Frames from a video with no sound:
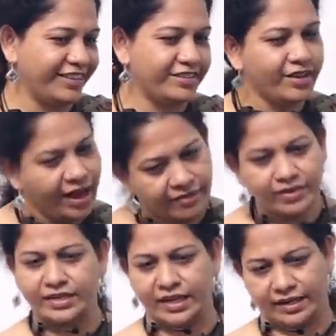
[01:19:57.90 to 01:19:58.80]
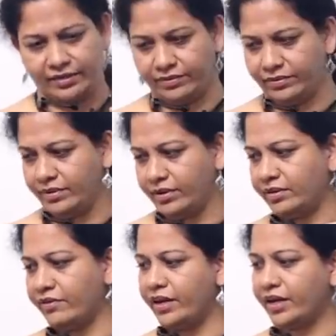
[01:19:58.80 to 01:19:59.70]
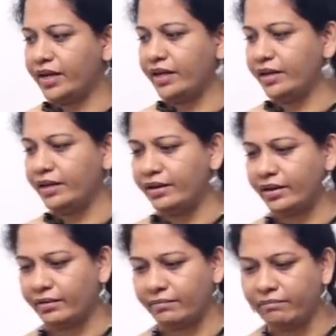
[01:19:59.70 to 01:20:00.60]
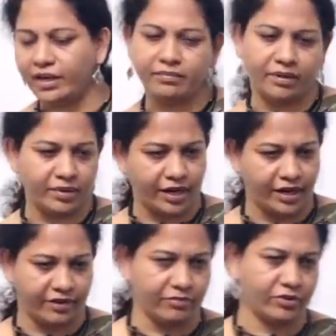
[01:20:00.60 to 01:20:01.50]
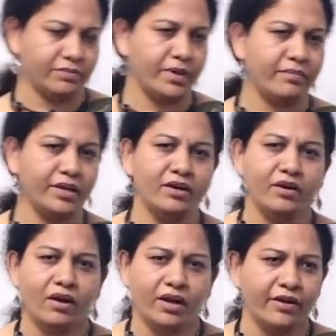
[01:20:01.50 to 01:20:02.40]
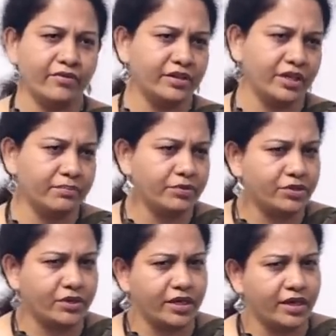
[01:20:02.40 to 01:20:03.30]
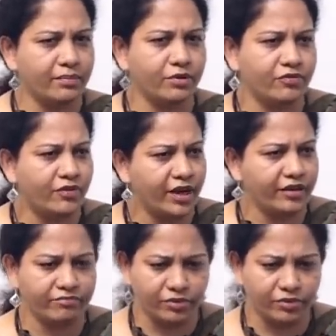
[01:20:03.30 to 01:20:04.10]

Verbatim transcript: So I will tell you, the very minimum kind of books, maybe everything put together about five